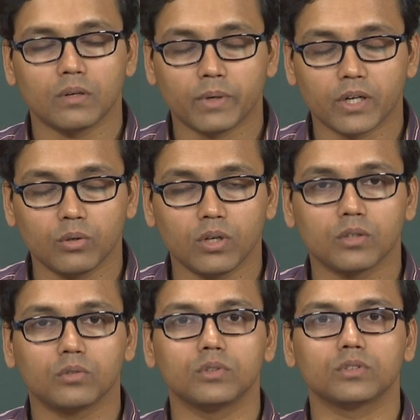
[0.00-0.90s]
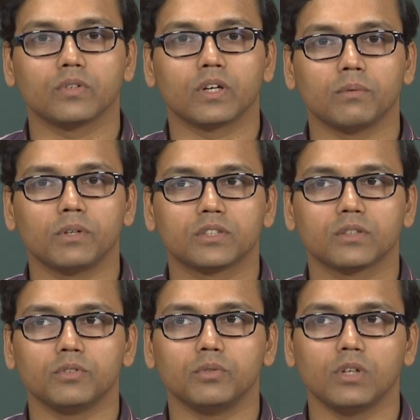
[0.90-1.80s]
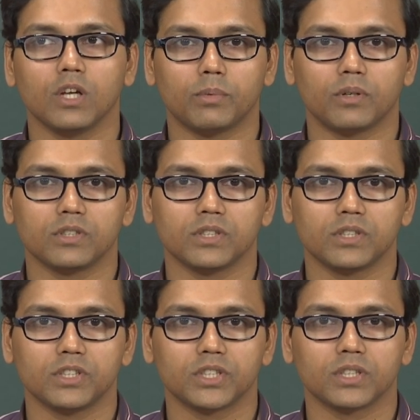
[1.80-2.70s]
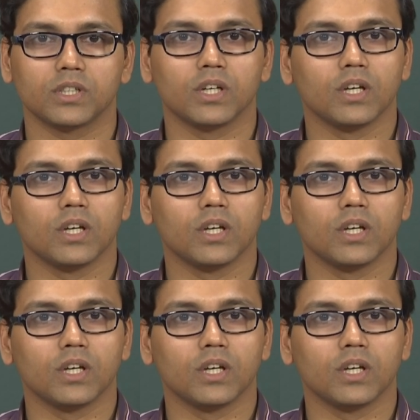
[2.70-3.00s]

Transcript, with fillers: particular course fundamentals of nuclear power generation.